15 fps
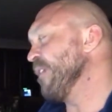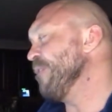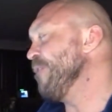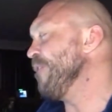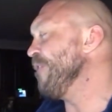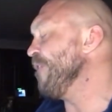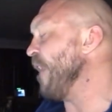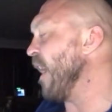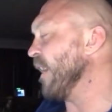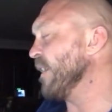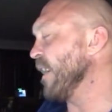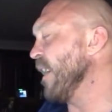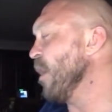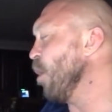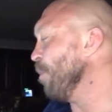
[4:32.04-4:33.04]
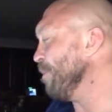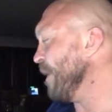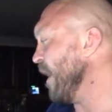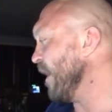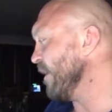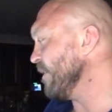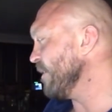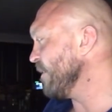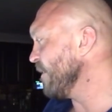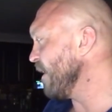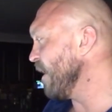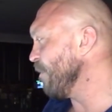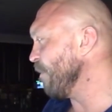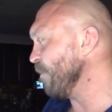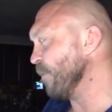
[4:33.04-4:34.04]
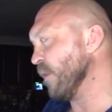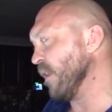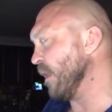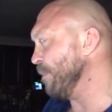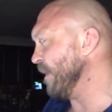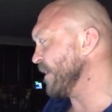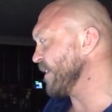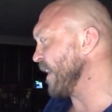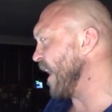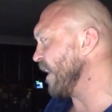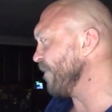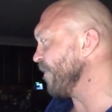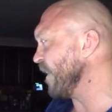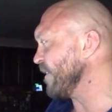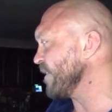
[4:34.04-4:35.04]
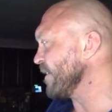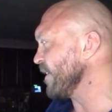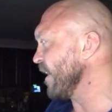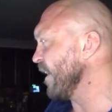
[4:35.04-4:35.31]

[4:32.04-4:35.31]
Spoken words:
Fuck, I hope not. I will really be sad if that's the